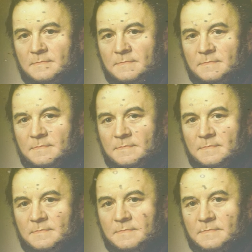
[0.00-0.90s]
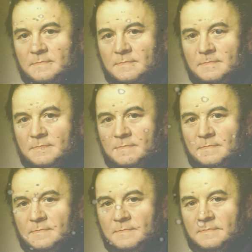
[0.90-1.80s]
Politics in a literary
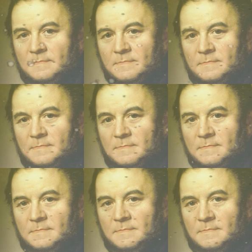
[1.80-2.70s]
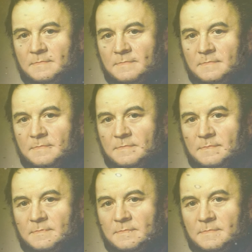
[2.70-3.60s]
work is like a gunshot in the
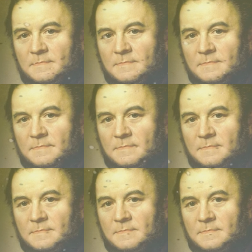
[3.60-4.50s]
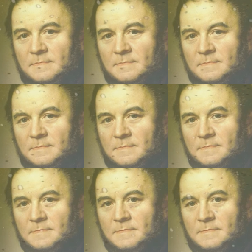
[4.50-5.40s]
middle of a concert, something
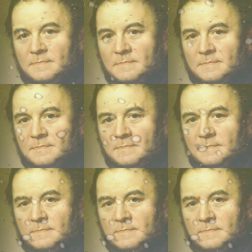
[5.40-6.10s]
vulgar and, however,